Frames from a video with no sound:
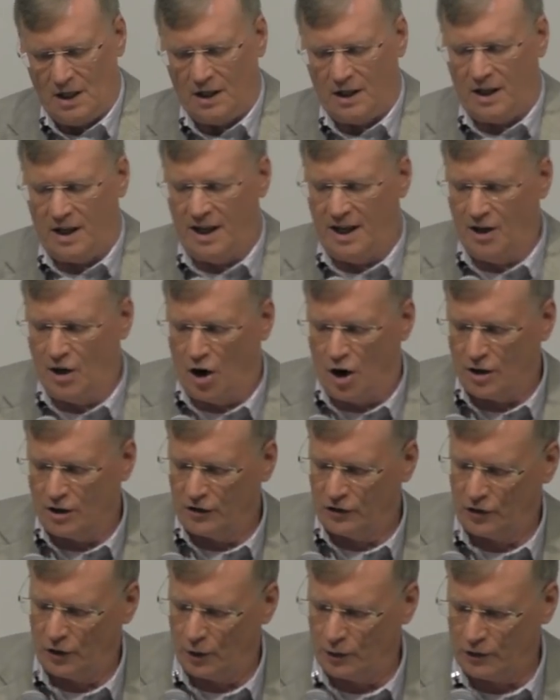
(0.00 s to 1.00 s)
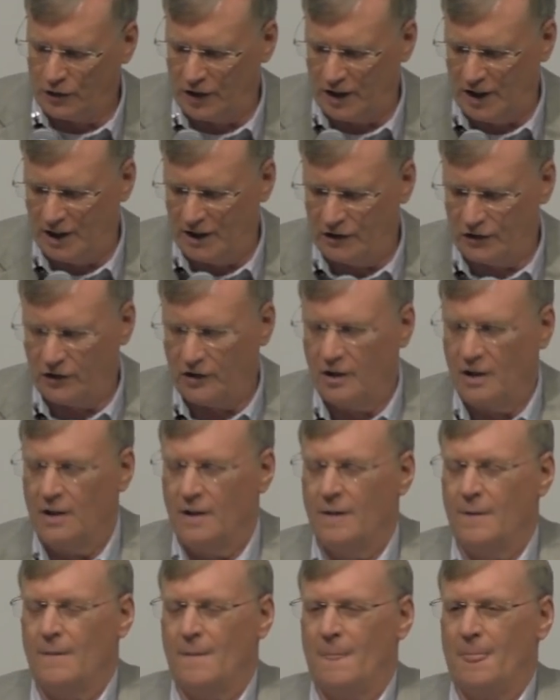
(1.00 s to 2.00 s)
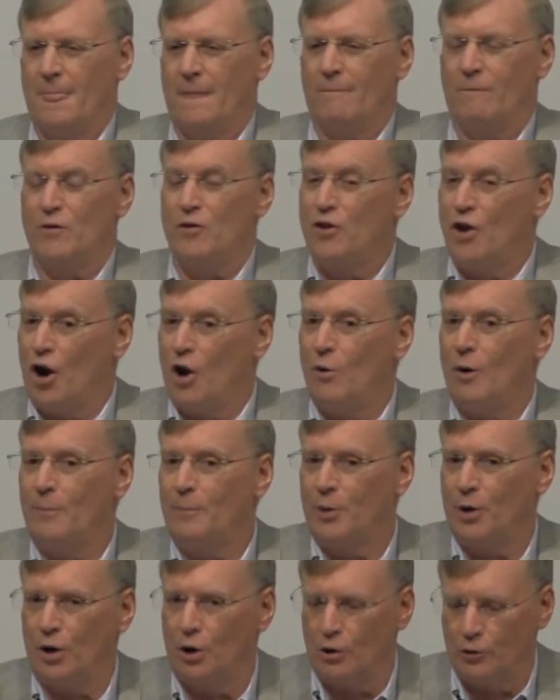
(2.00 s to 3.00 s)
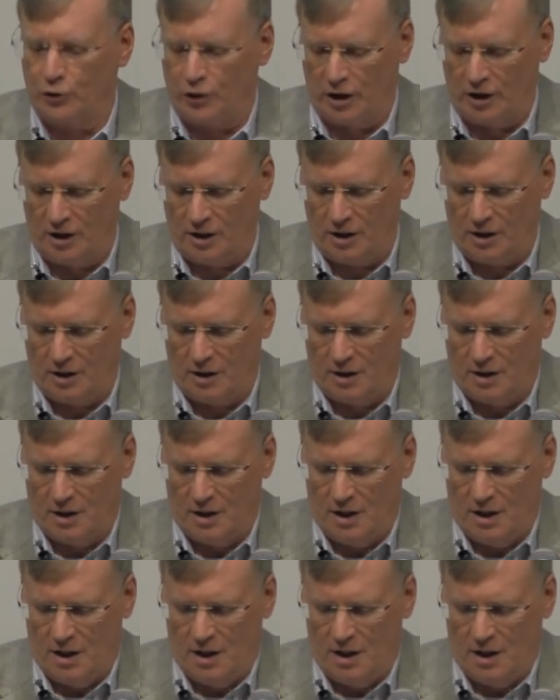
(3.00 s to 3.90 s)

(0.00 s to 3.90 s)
King Artaxerxes, though a Persian,